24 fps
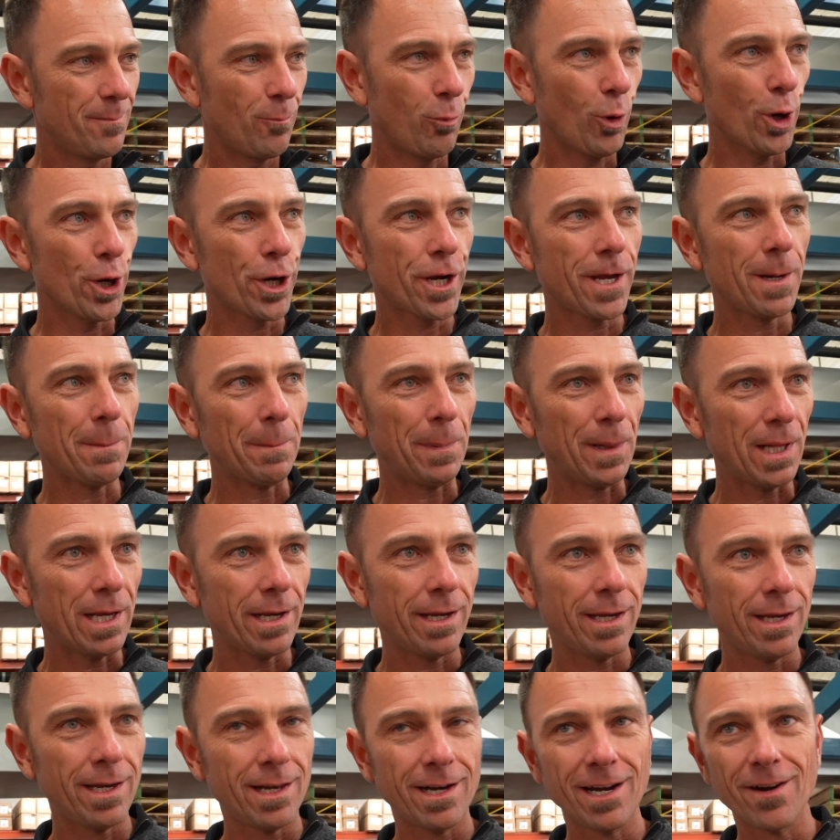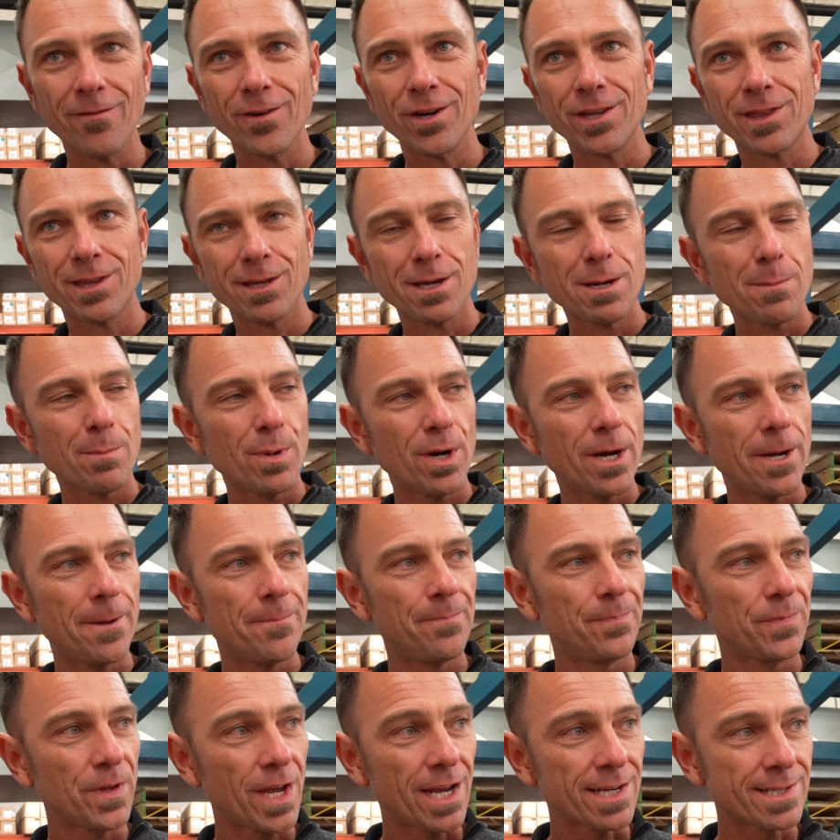working, playing, everything, but
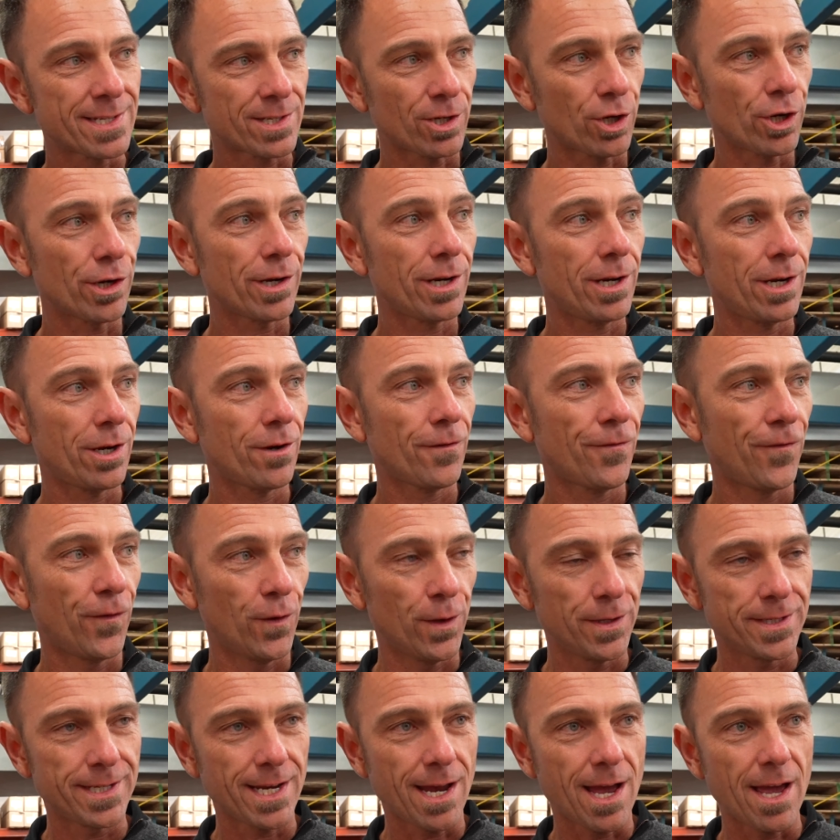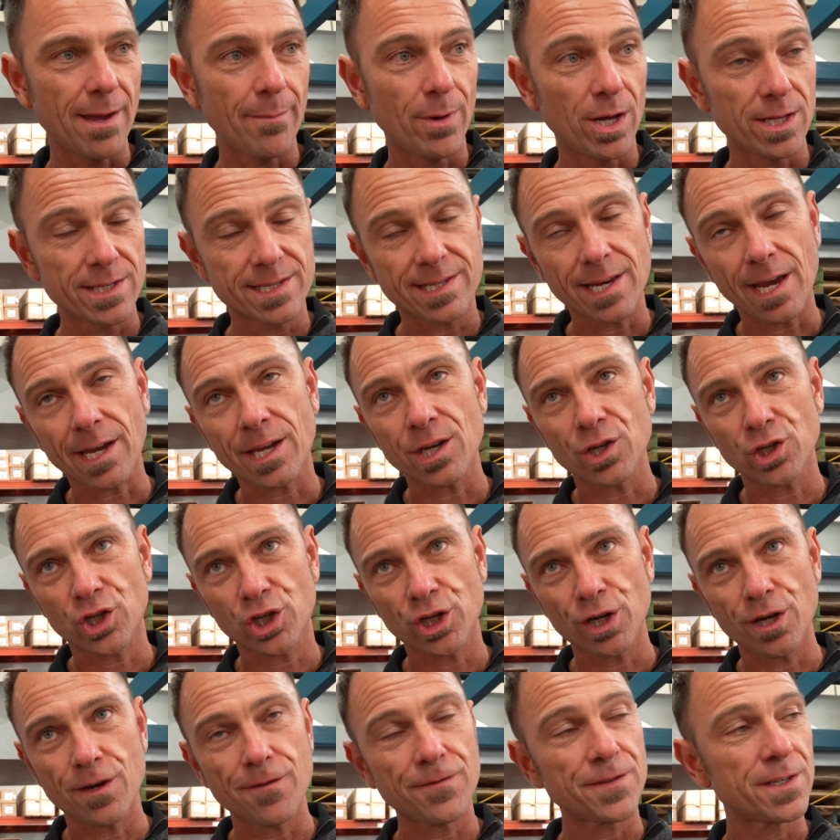I started here full time on second
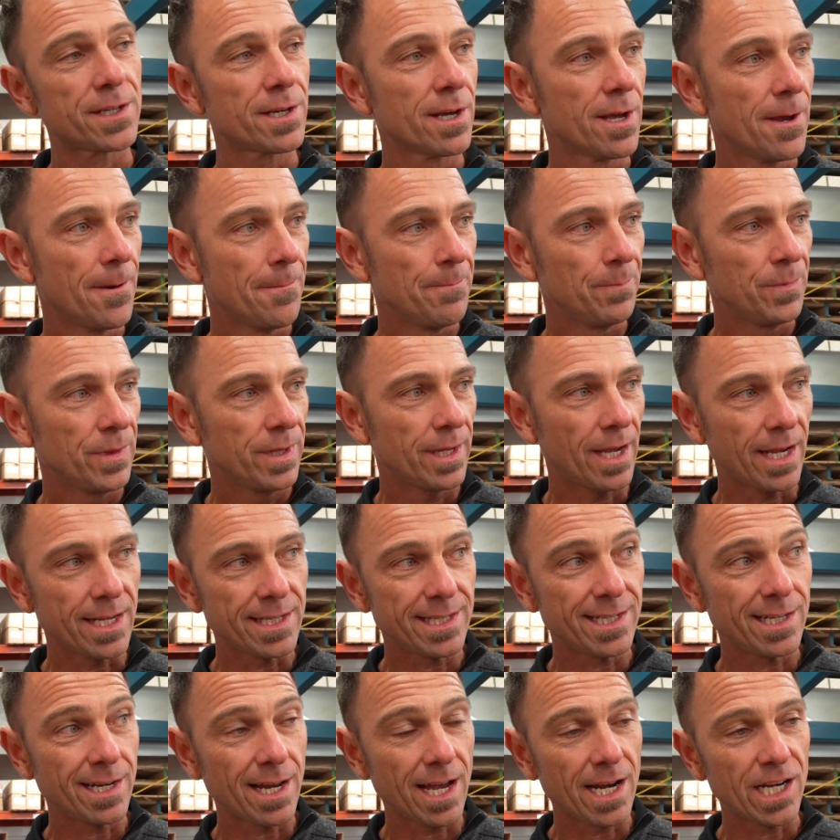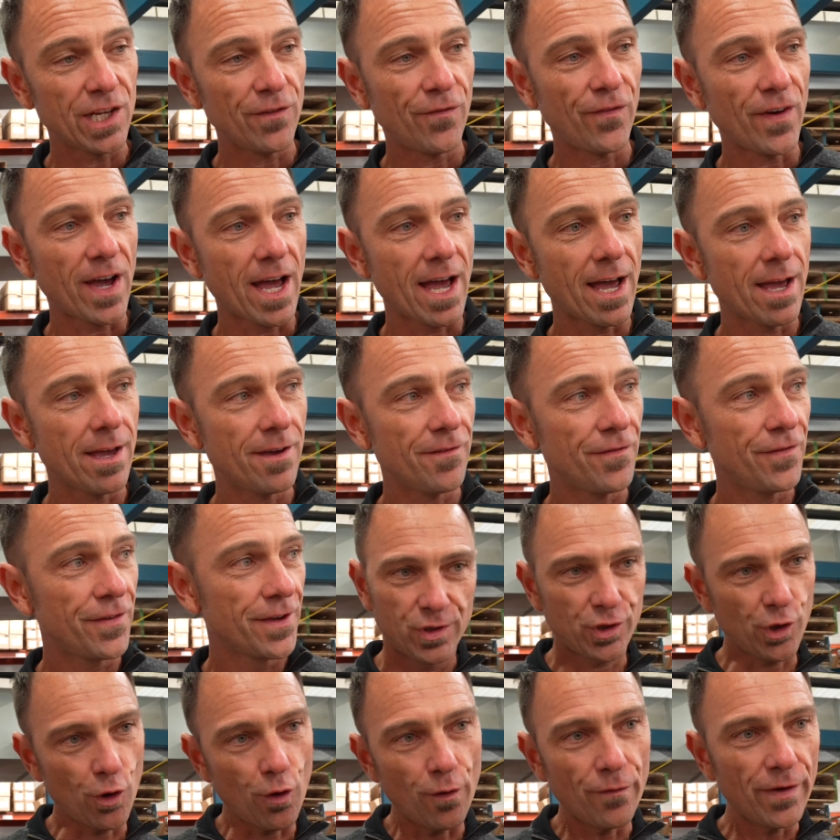shift, 1995.
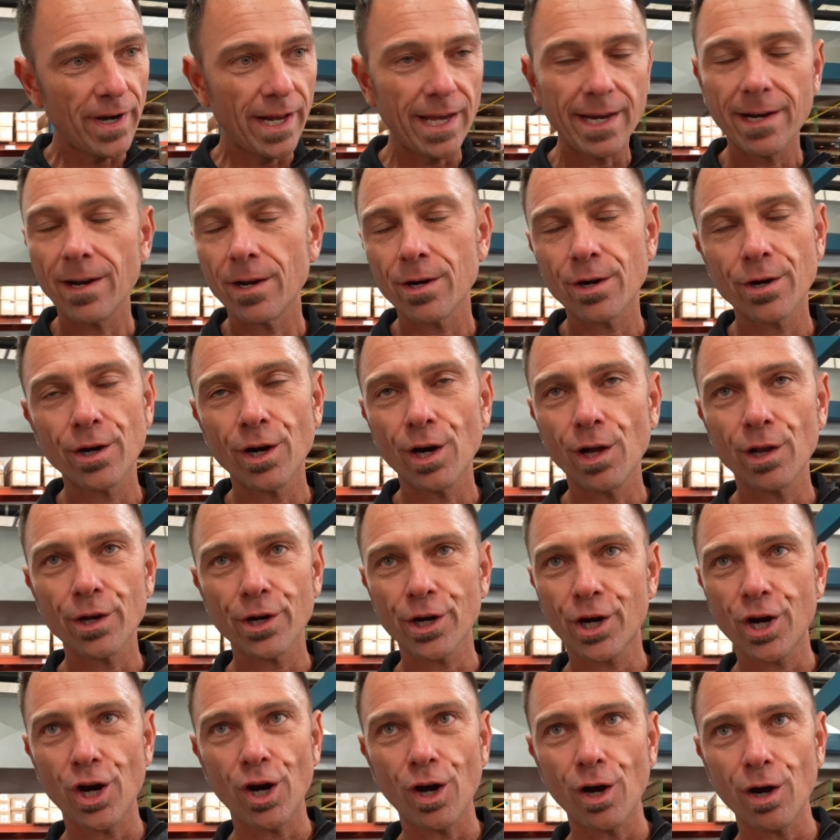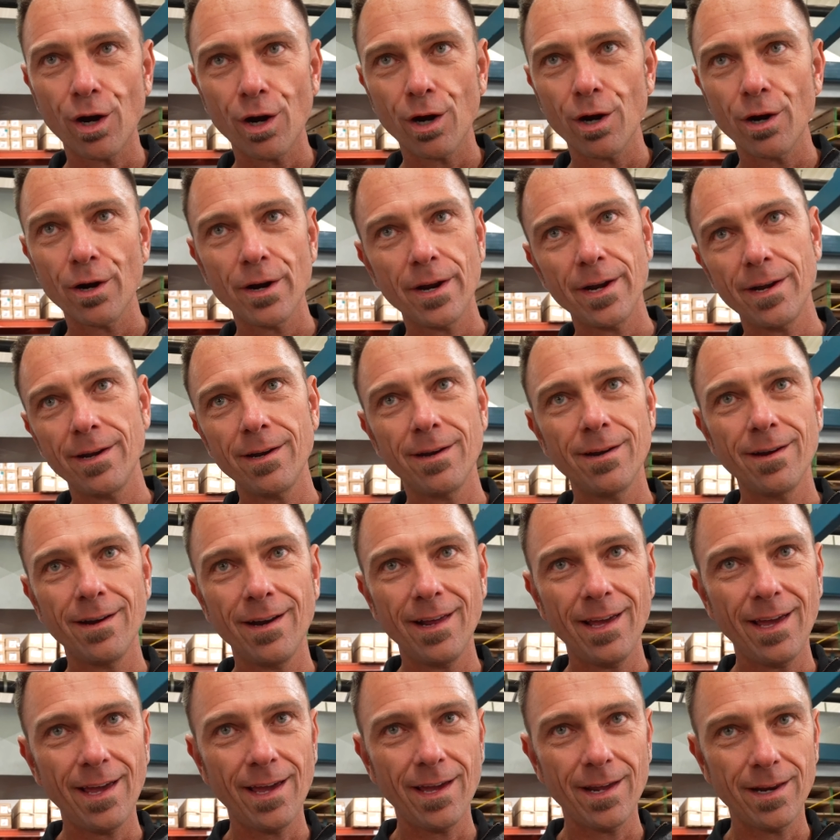Drove an $800 car
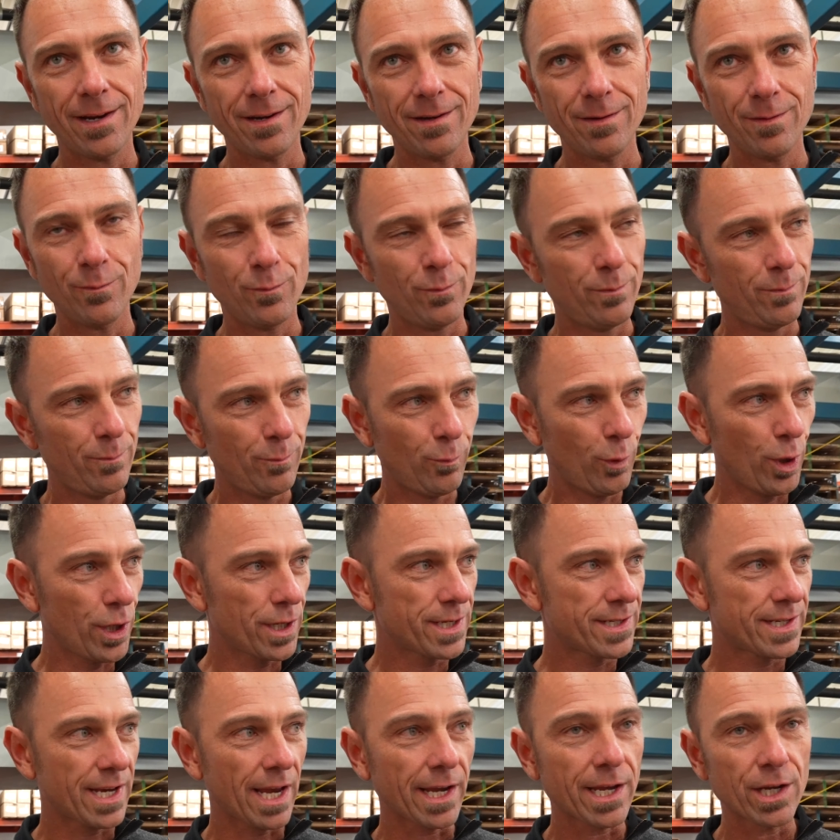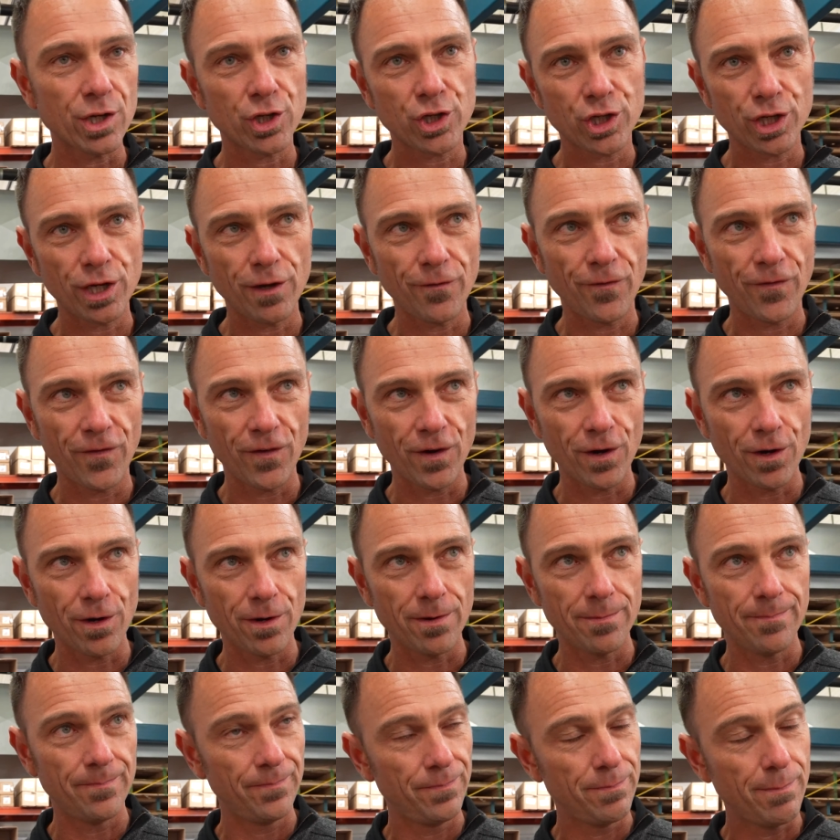and worked second shift
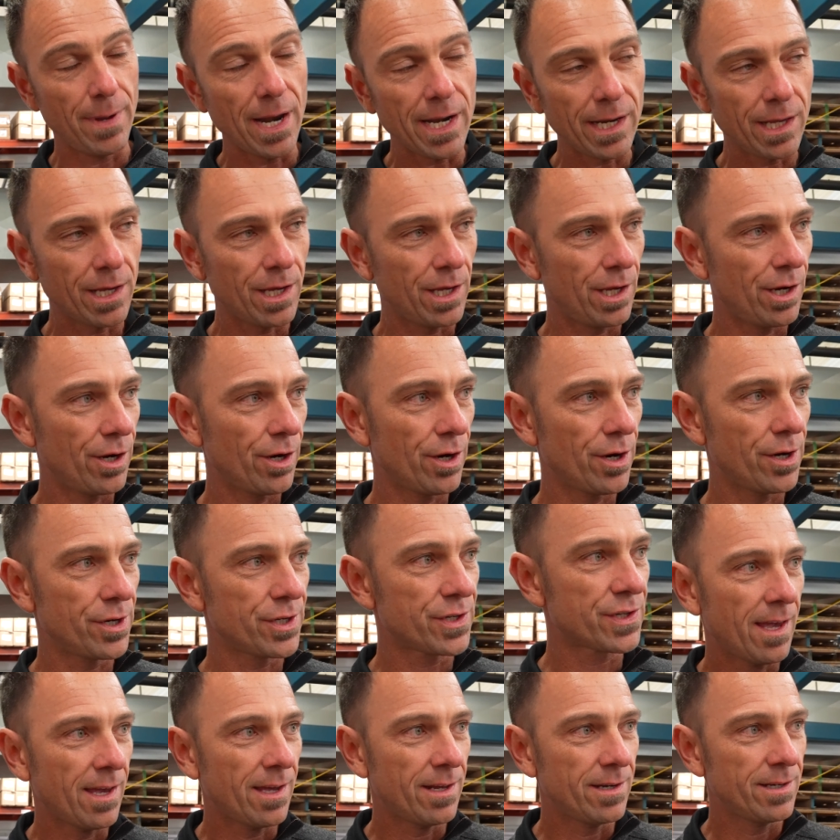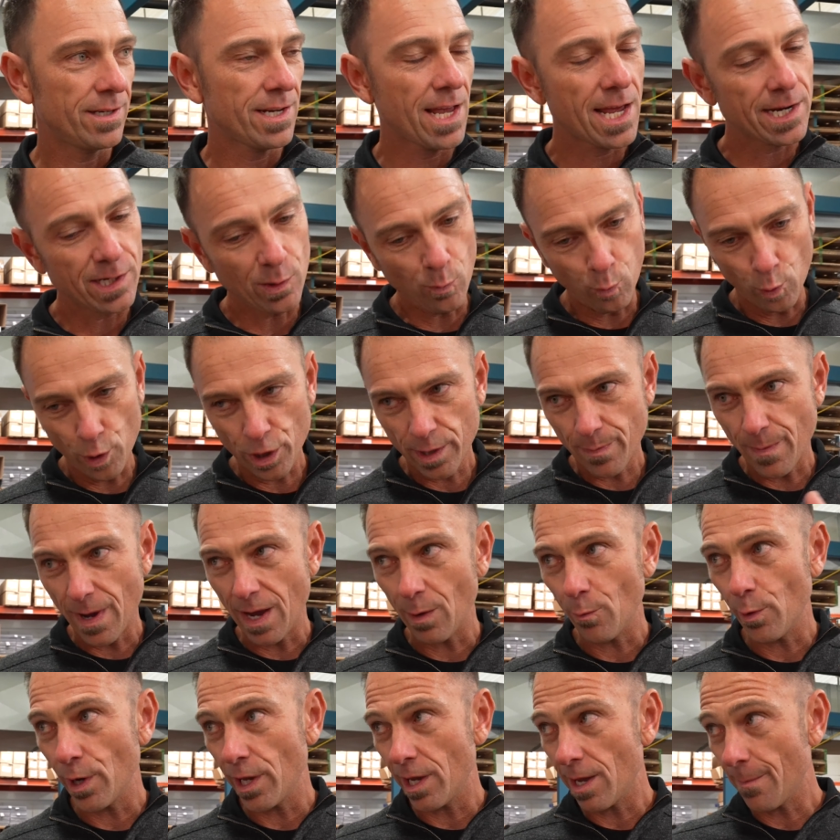for many years and had to work
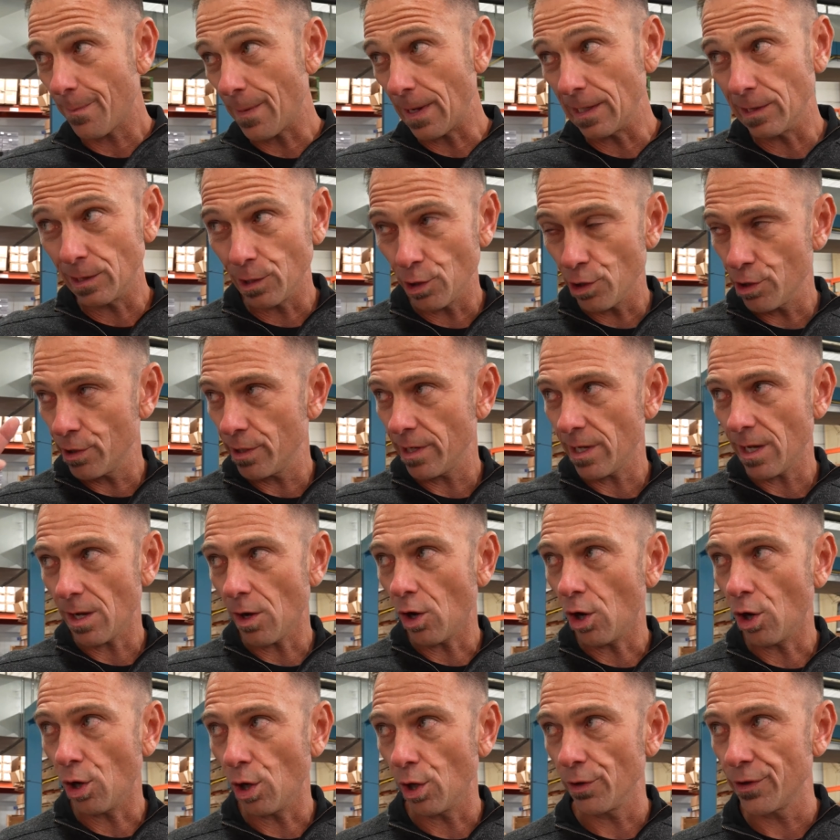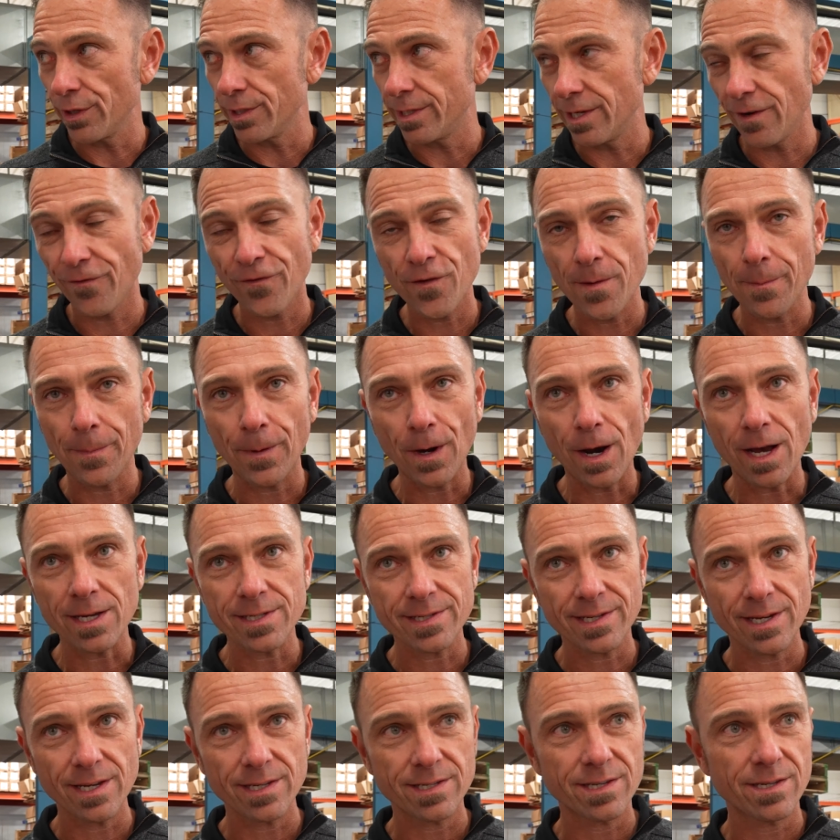my way up. I learned all the different
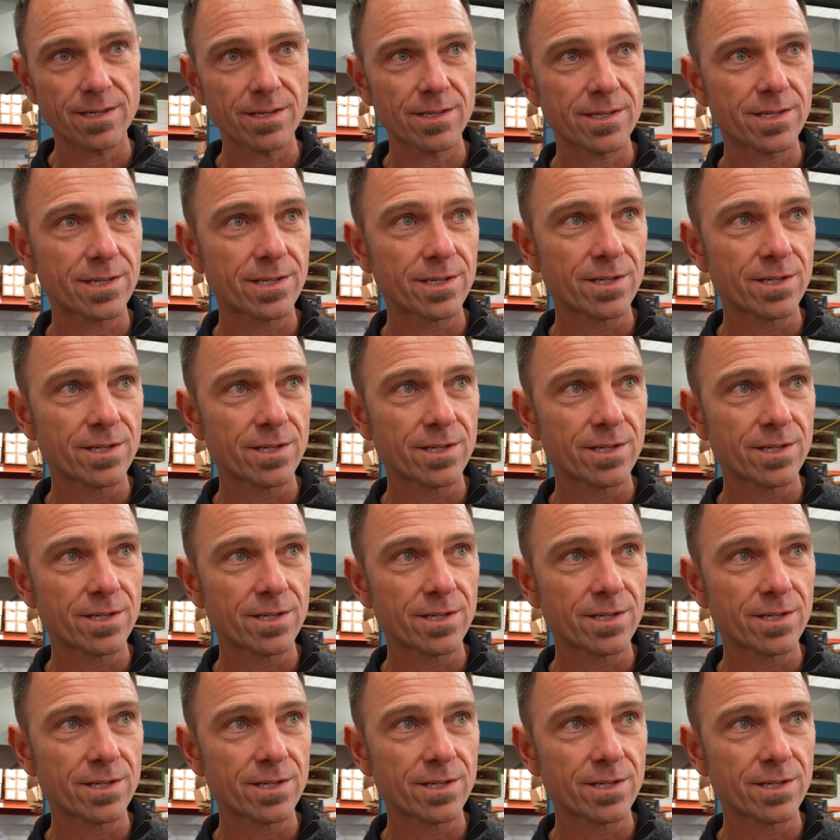processes